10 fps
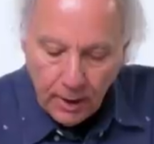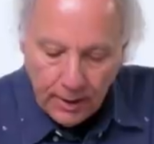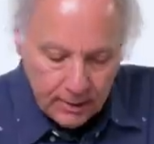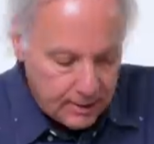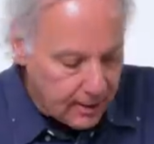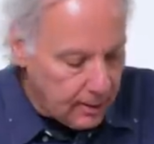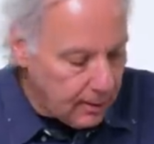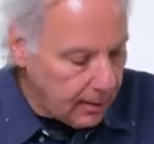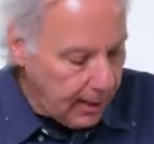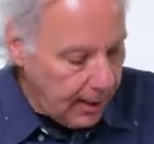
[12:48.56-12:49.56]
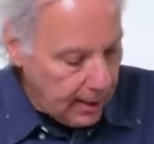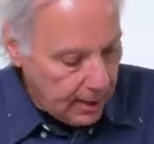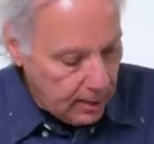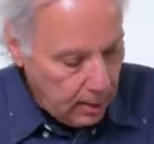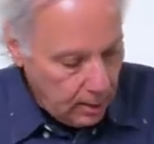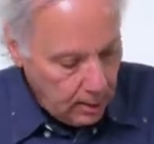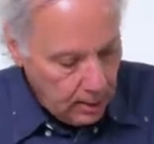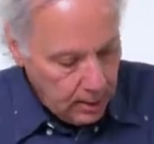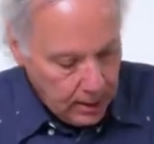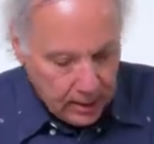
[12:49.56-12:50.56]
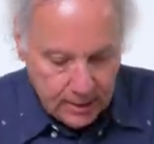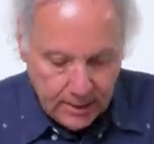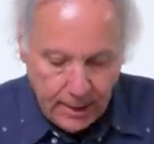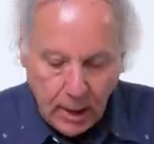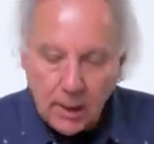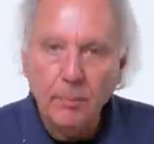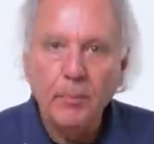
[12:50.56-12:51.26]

But instead of the can sitting on the